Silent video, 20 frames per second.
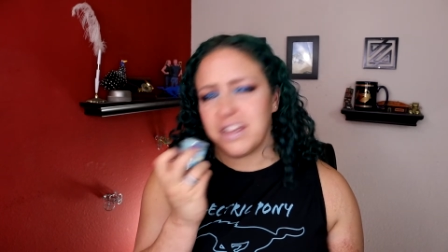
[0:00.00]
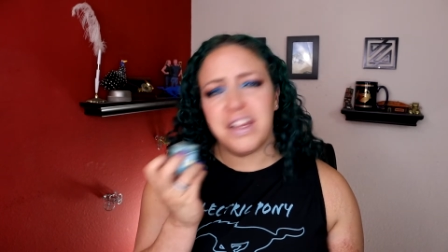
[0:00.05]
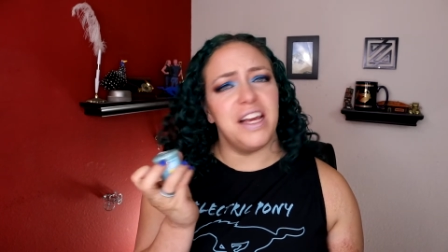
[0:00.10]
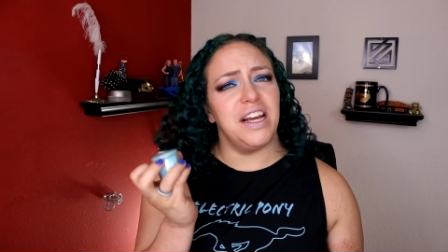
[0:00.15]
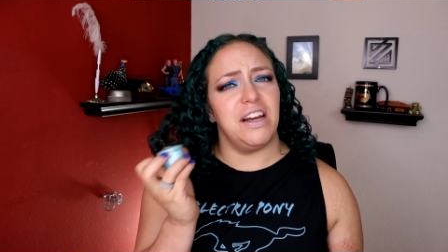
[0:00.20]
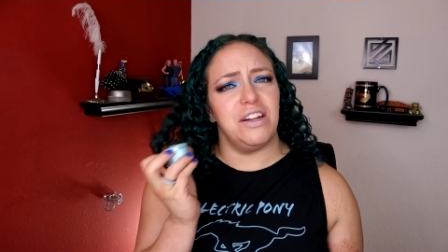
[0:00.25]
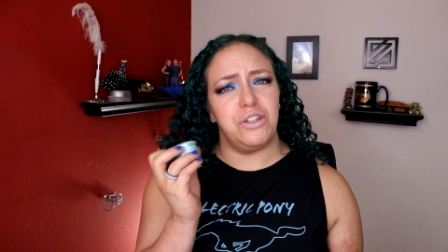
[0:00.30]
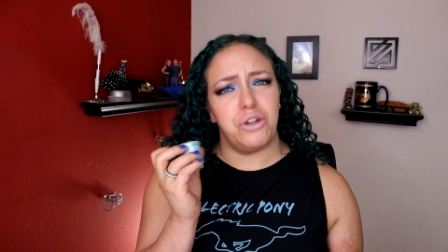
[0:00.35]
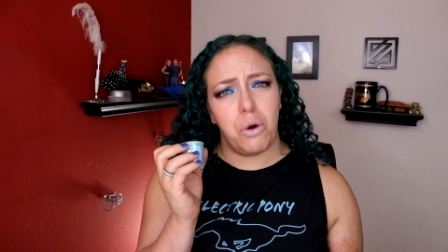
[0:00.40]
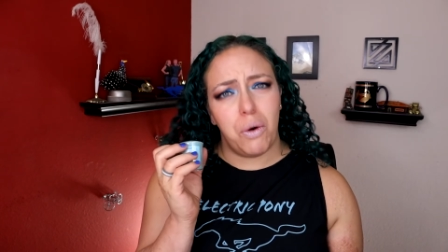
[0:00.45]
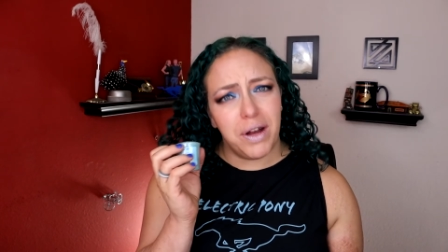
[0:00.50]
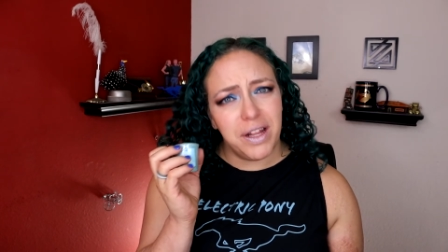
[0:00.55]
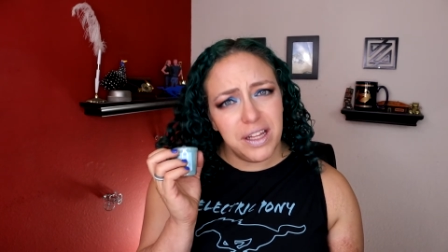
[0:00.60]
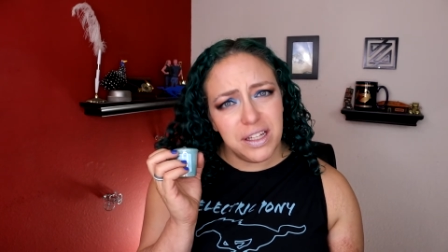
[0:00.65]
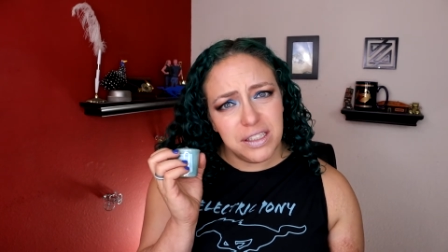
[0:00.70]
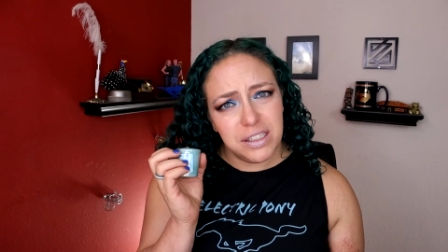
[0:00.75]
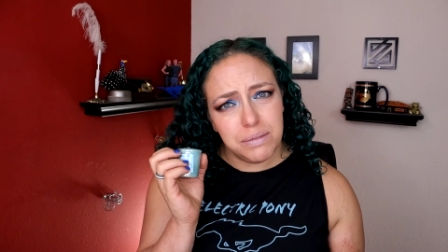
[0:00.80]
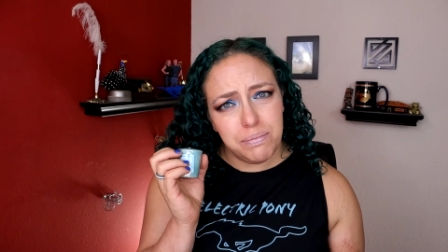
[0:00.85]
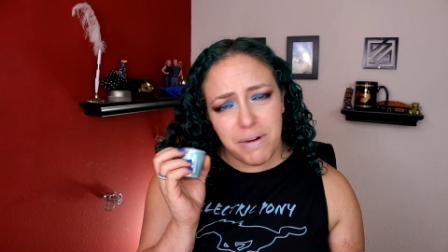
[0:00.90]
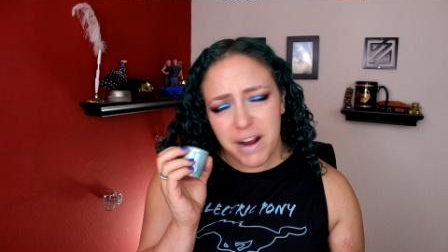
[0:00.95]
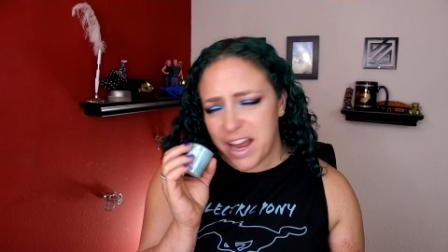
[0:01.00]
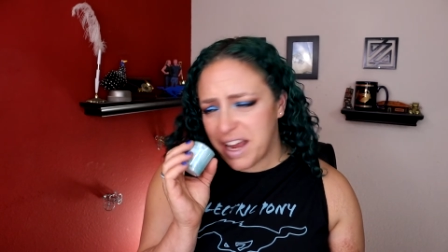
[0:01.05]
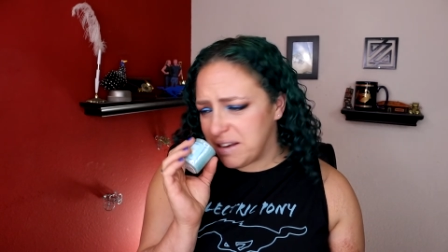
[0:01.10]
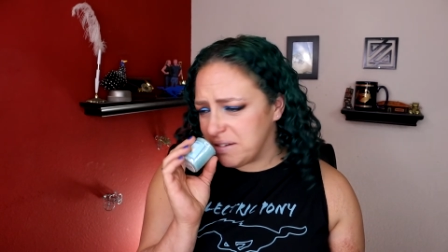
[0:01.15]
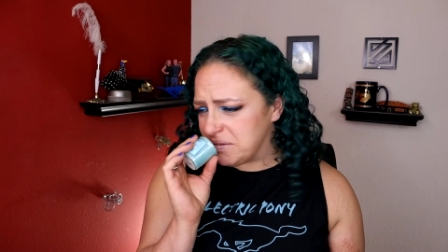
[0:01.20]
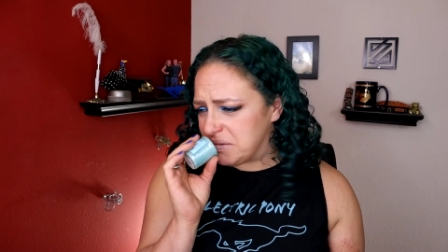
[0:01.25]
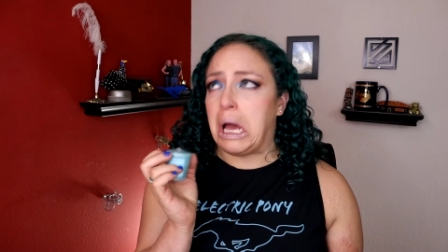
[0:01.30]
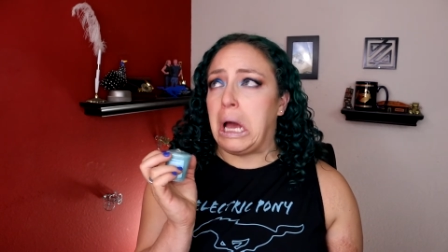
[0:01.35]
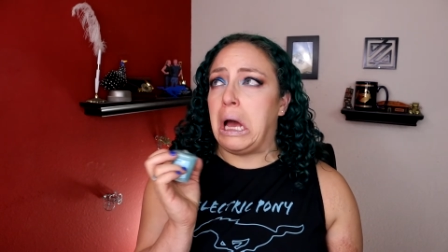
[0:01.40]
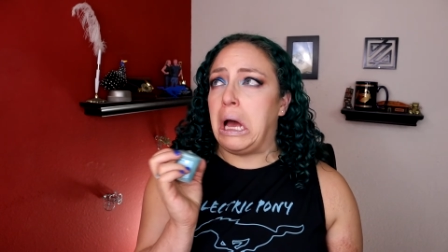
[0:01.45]
like a toilet
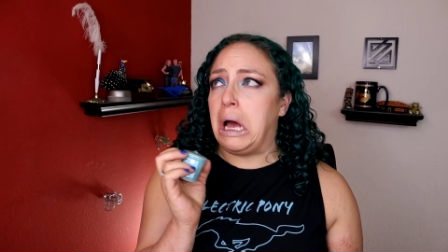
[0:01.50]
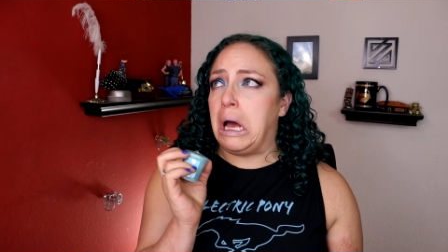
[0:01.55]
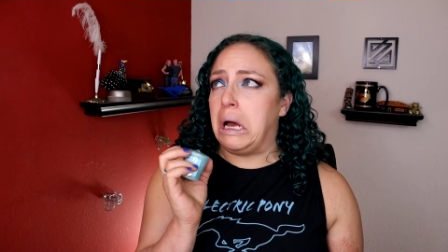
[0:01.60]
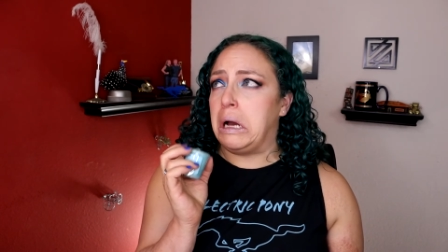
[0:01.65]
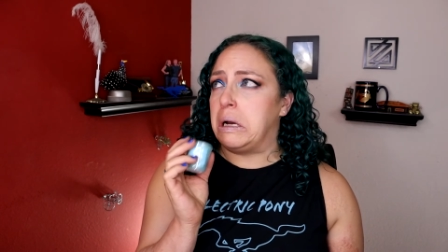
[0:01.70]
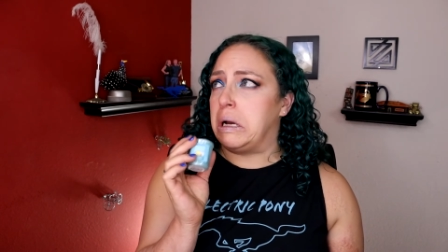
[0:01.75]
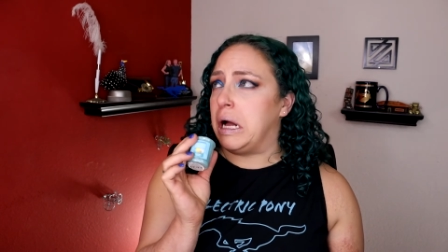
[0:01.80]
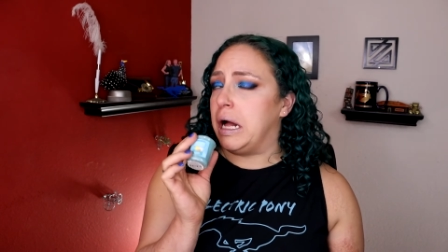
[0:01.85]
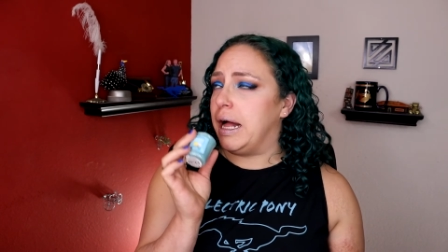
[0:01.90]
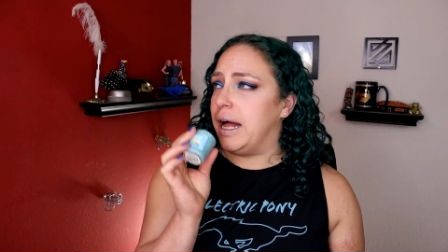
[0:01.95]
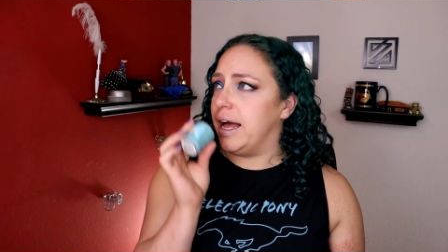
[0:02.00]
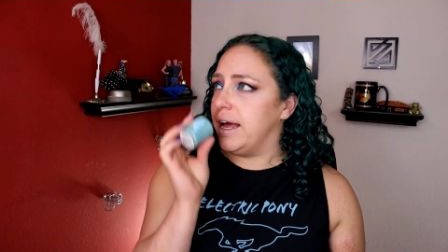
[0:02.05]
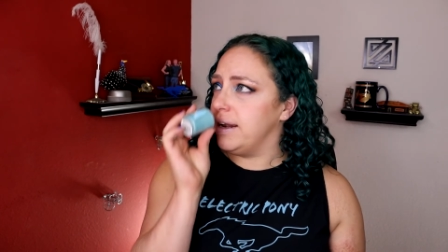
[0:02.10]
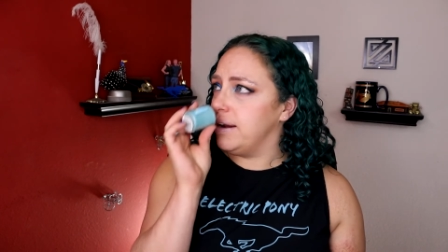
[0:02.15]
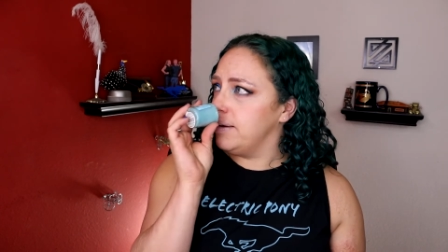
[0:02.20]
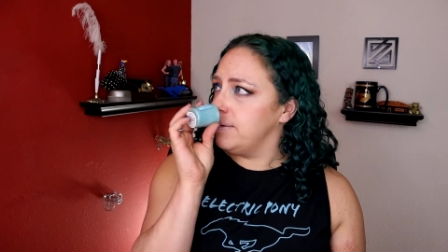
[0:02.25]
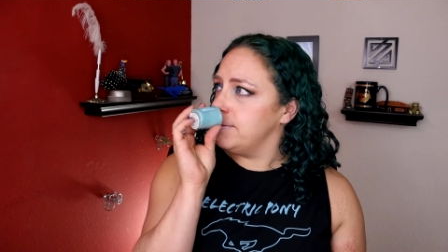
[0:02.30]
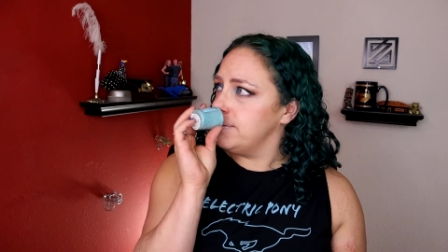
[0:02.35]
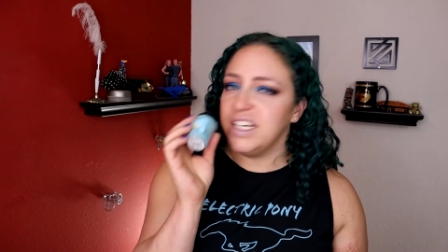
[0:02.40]
spray. Oh God.